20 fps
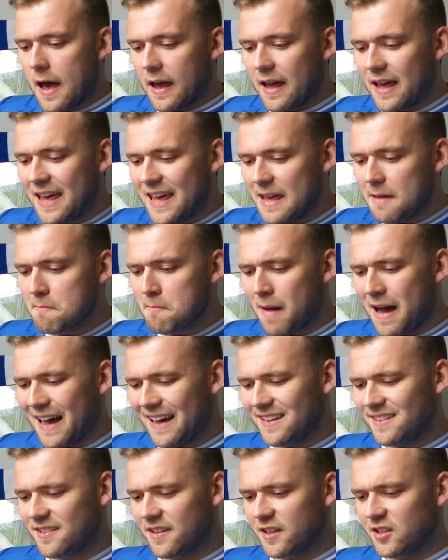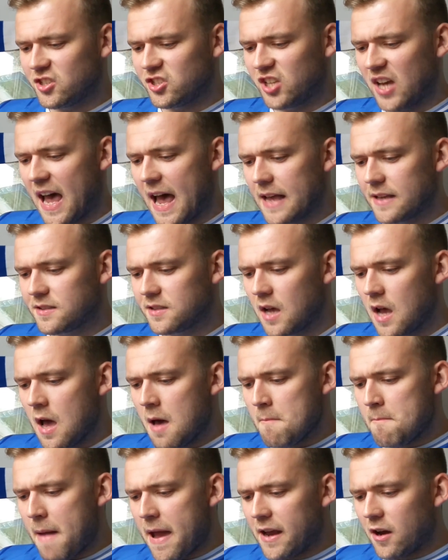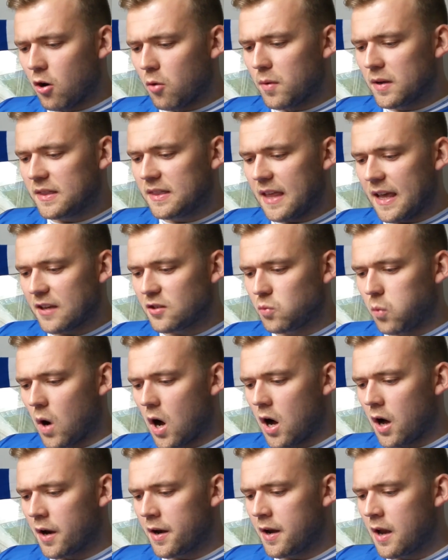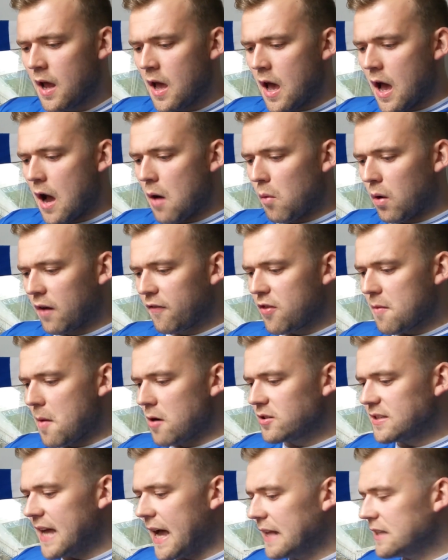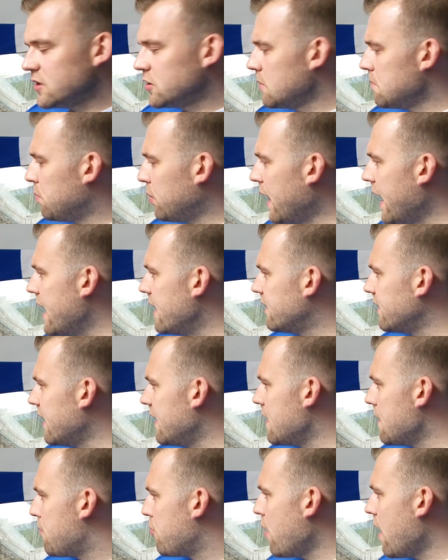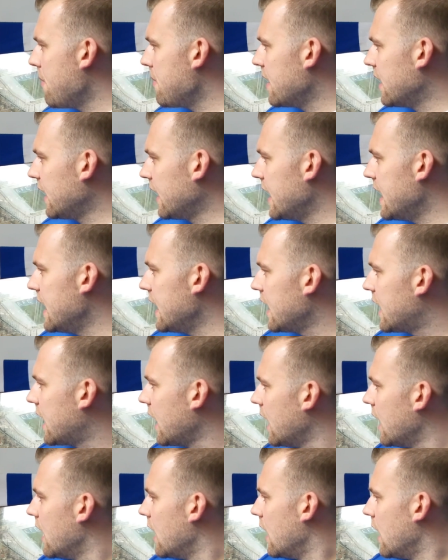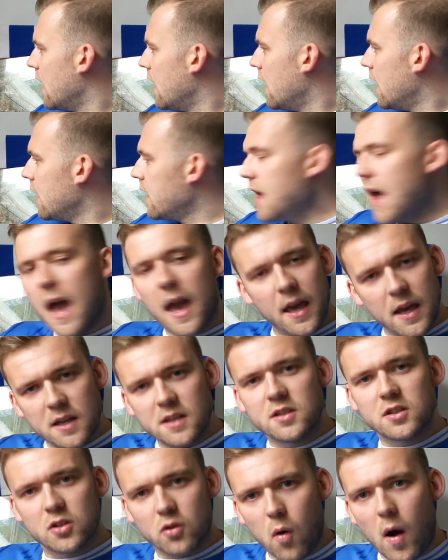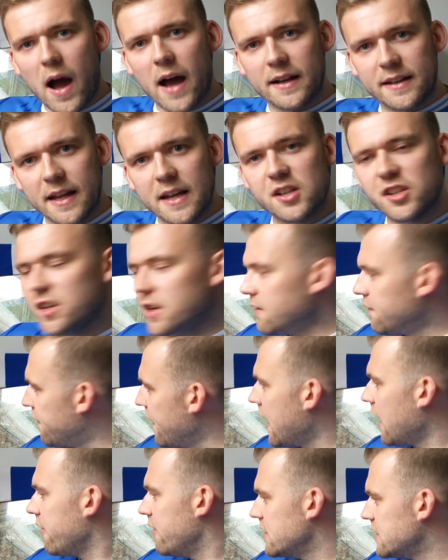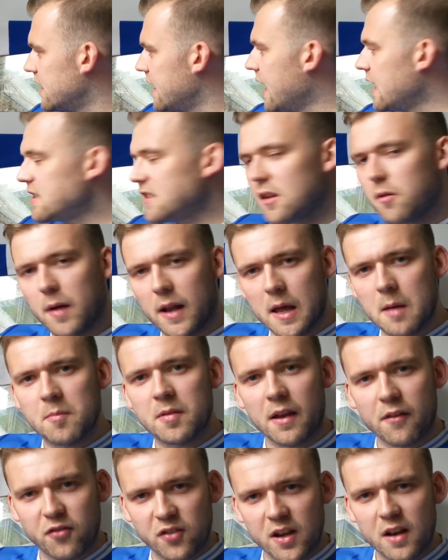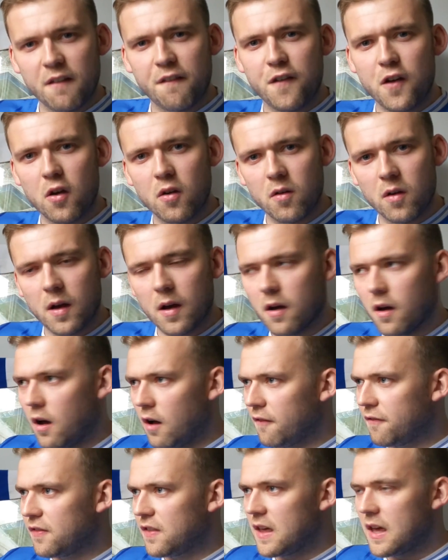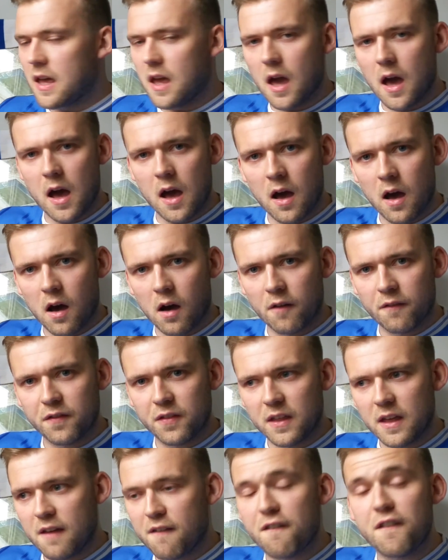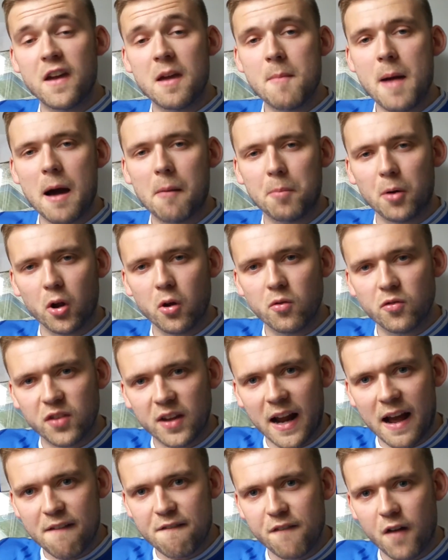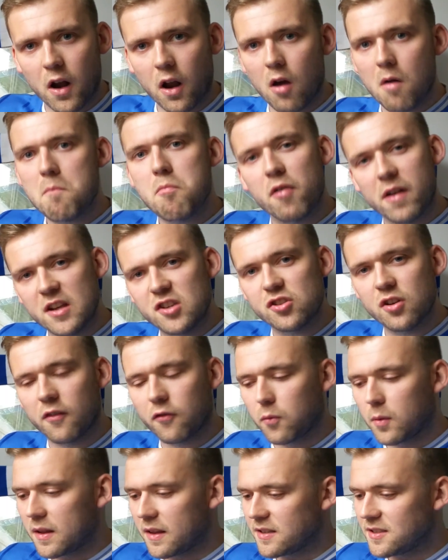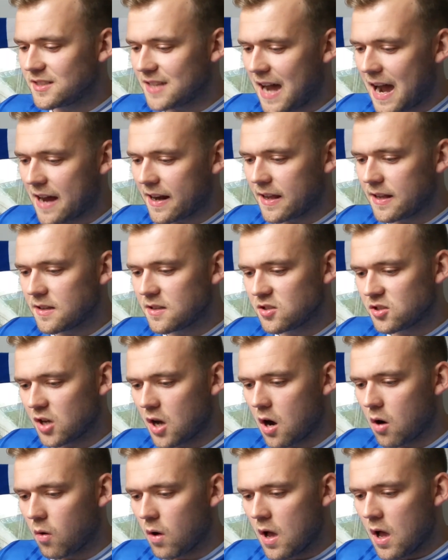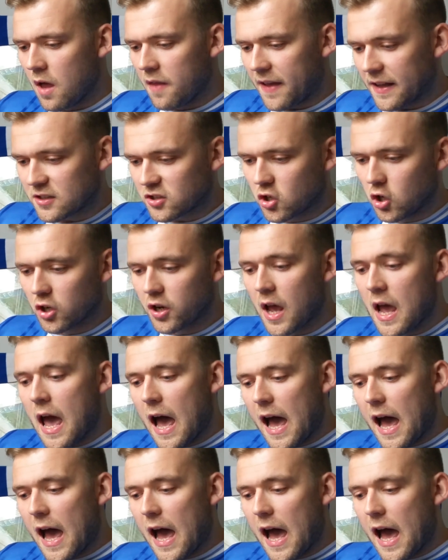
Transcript: Heat Miser says, made up with this one of the most handsome players in the Premier League. Yeah, he's quite a dishing fella, isn't he, Ashley Williams? I've seen a few of the female Blues that I follow, pretty chuffed with this signing, so that's good.